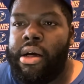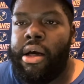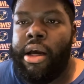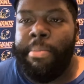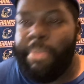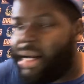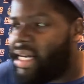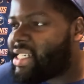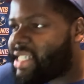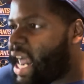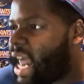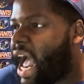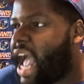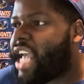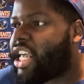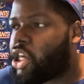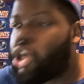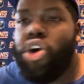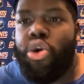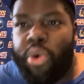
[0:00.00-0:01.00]
But it's
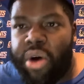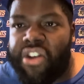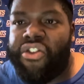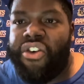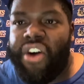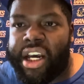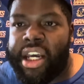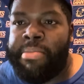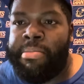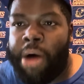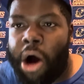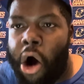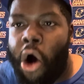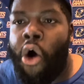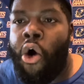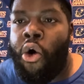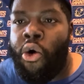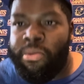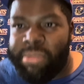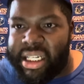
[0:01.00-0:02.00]
not you. It's fucking
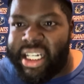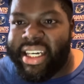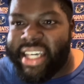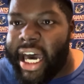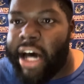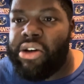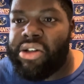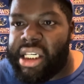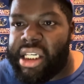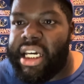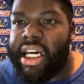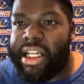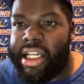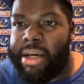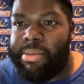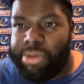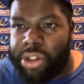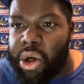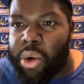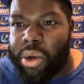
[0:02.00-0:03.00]
Mahomes and Kelsey and
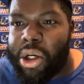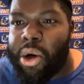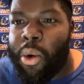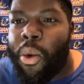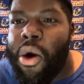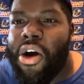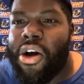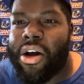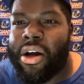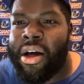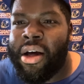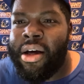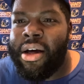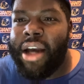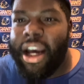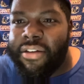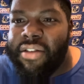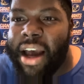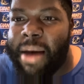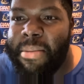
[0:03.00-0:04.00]
them doing the work,
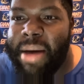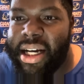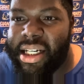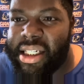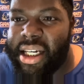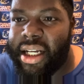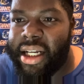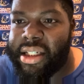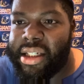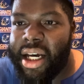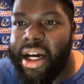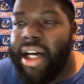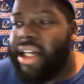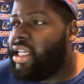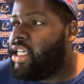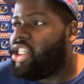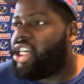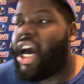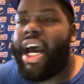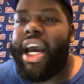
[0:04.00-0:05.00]
if that makes sense.
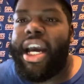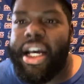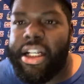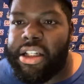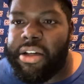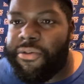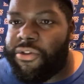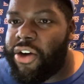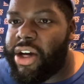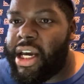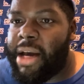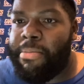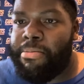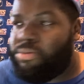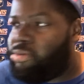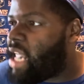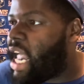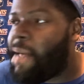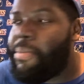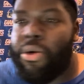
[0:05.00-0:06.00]
The Giants, freaking
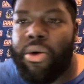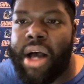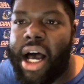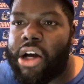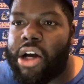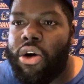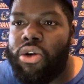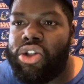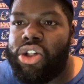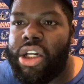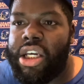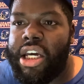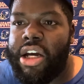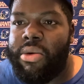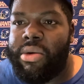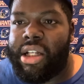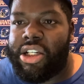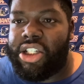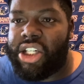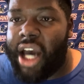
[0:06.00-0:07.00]
Dable got coach of the year
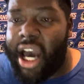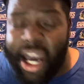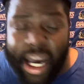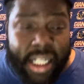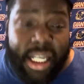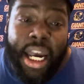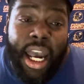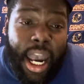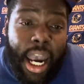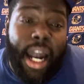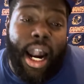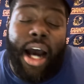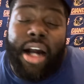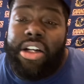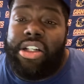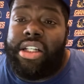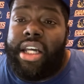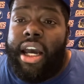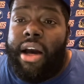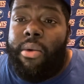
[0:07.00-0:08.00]
with the Giants, and I
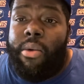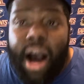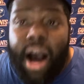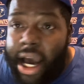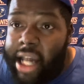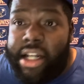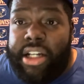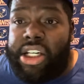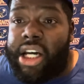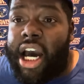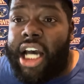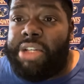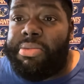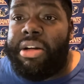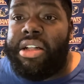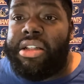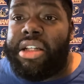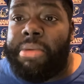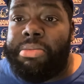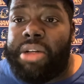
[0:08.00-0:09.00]
understand why. The Giants
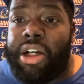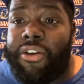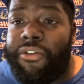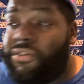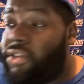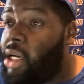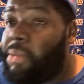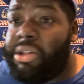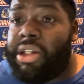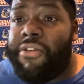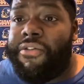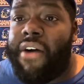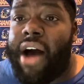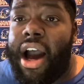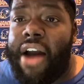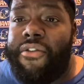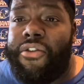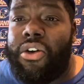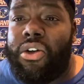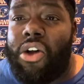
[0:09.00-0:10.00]
been a dumpster
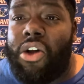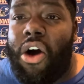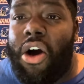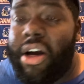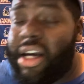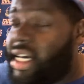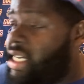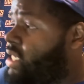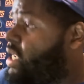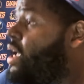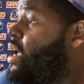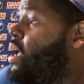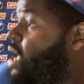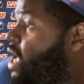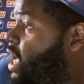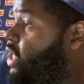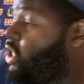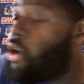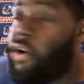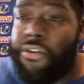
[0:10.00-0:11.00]
fire for the longest,
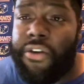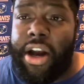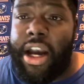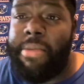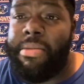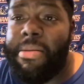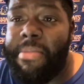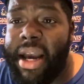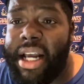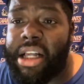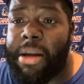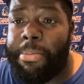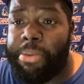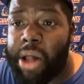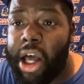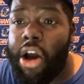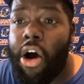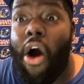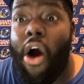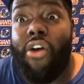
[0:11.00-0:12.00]
and so for him to make the
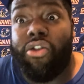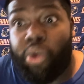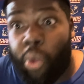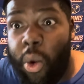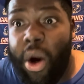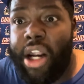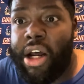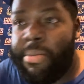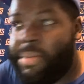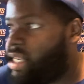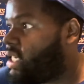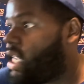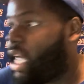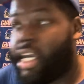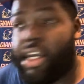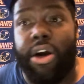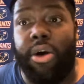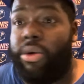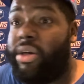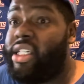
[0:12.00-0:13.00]
playoffs with him, it's
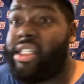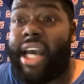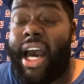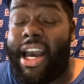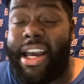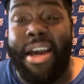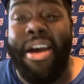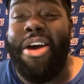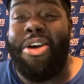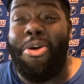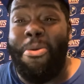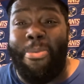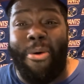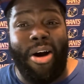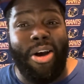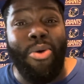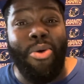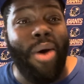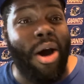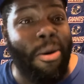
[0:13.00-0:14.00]
like, yo, this guy,
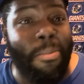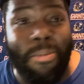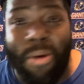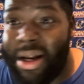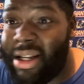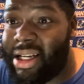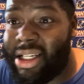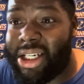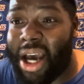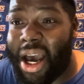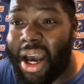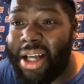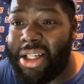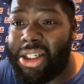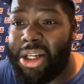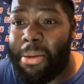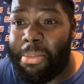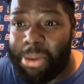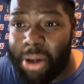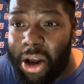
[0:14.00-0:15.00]
you helped bring the Giants
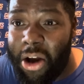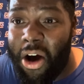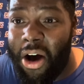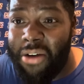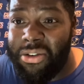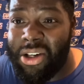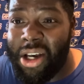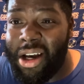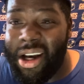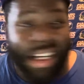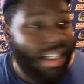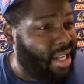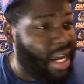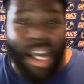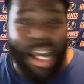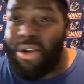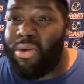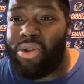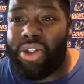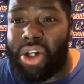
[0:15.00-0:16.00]
to the playoffs?
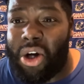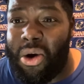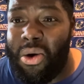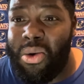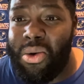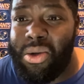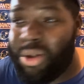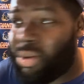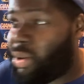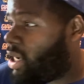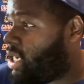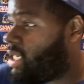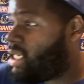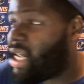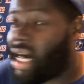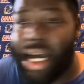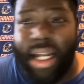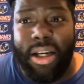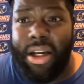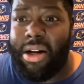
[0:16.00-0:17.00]
Daniel Jones, when he's
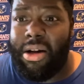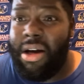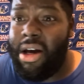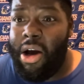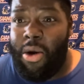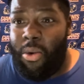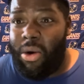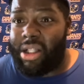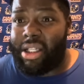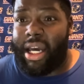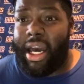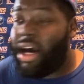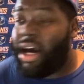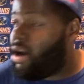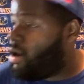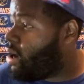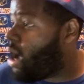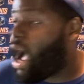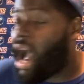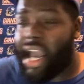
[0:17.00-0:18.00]
not, you know, what the
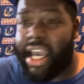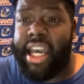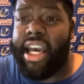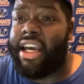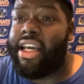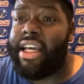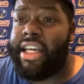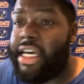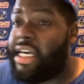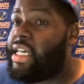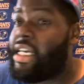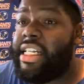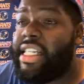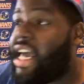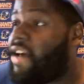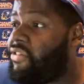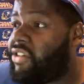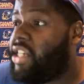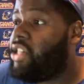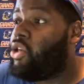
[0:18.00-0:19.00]
hell? All right, yeah, he
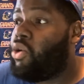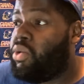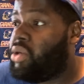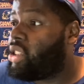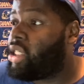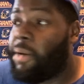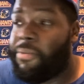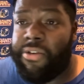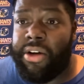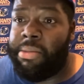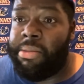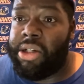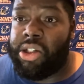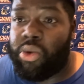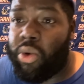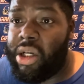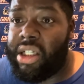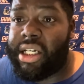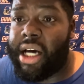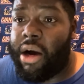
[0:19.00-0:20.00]
definitely doing something for them to
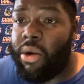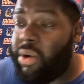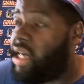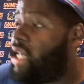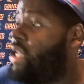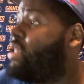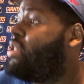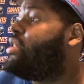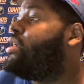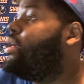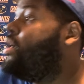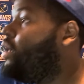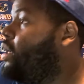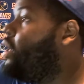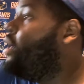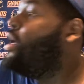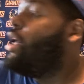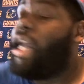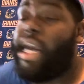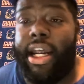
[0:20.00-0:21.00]
squeeze out wins.
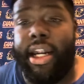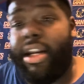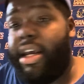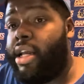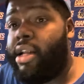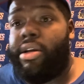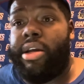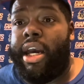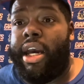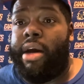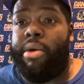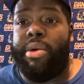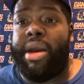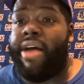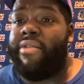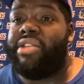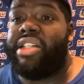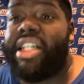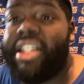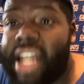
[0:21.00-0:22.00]
And then, yeah, we
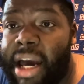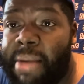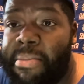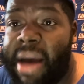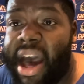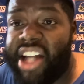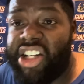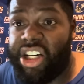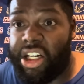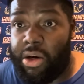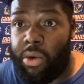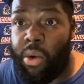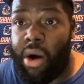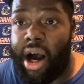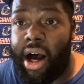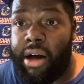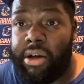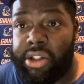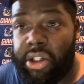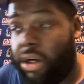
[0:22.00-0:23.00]
haven't seen that magic in a
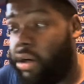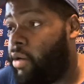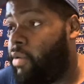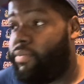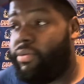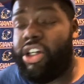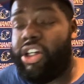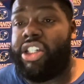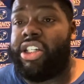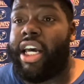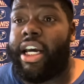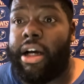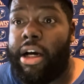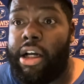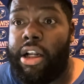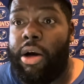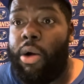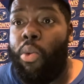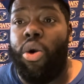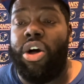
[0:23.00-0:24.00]
while, so just like
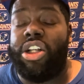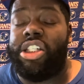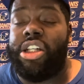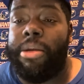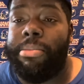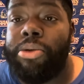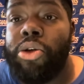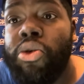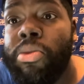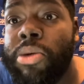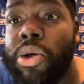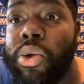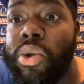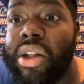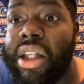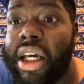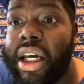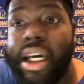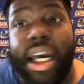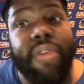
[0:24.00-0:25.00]
a once-in-a-blue-moon
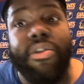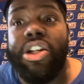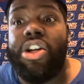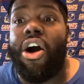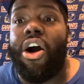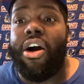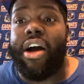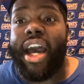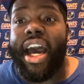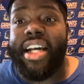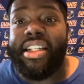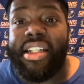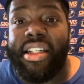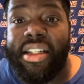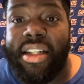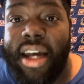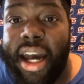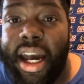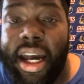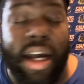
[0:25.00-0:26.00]
thing. Every dog has his
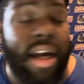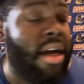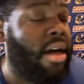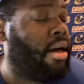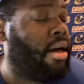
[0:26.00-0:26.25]
day.